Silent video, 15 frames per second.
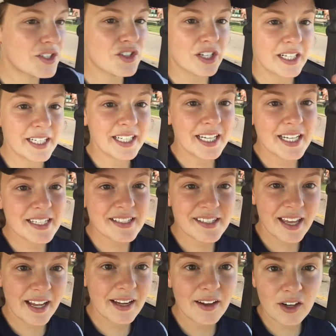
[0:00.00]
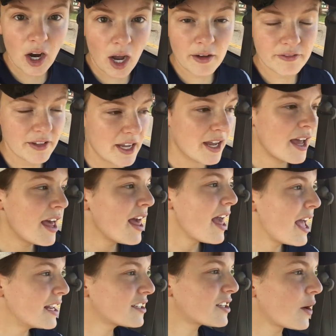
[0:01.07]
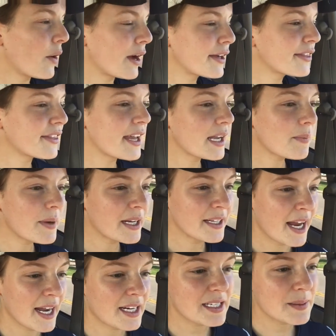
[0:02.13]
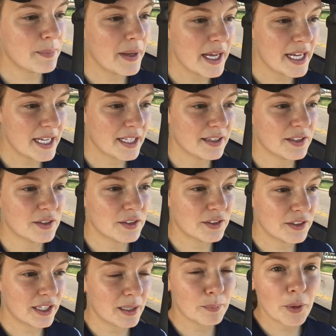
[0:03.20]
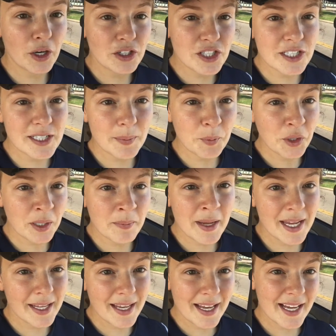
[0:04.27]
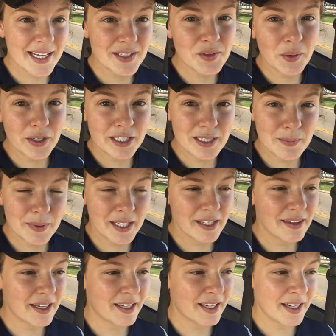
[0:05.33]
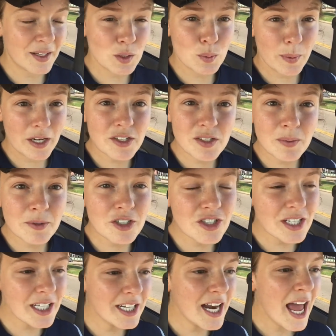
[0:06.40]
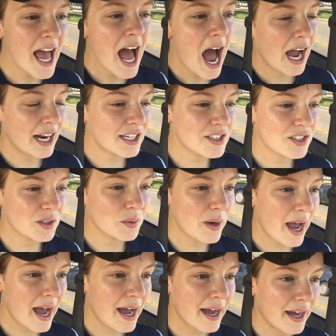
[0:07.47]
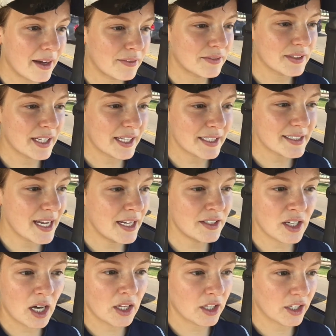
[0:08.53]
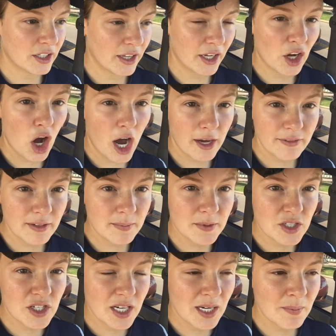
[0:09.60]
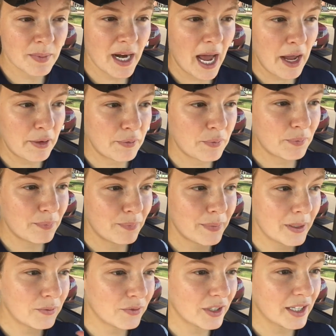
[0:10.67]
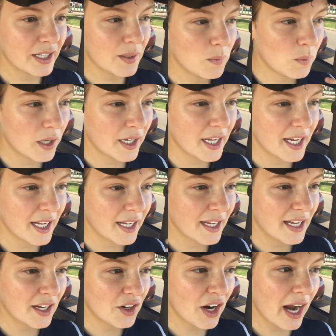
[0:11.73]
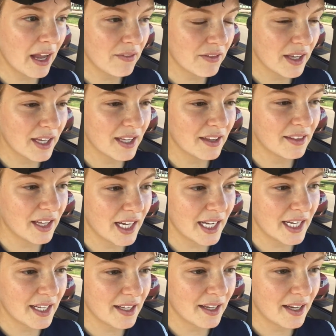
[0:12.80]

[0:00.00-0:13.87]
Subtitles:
to drink is like a coffee. And so I think my next big little like purchase I'm going to make is going to be like an espresso machine. I do have like a $10 like coffee machine, but I've been really wanting and craving like